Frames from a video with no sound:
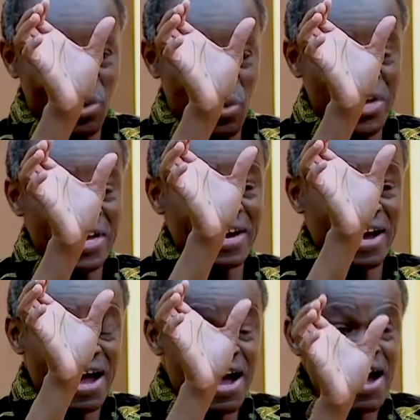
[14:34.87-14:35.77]
We
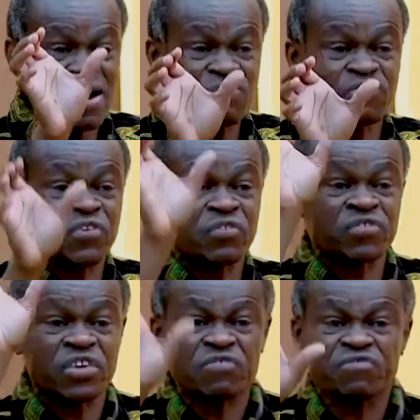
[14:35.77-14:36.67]
have
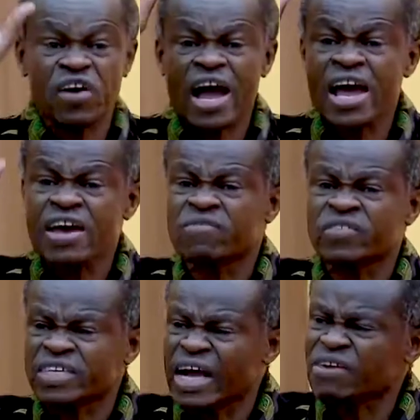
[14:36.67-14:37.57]

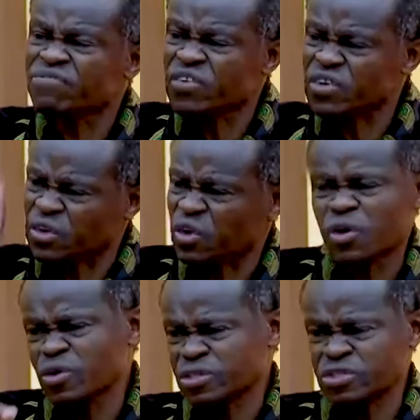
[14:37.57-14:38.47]
55 telephone
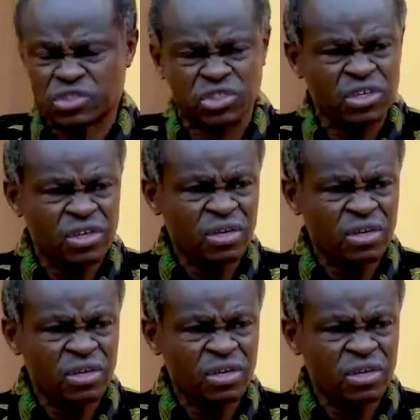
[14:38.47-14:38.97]
codes.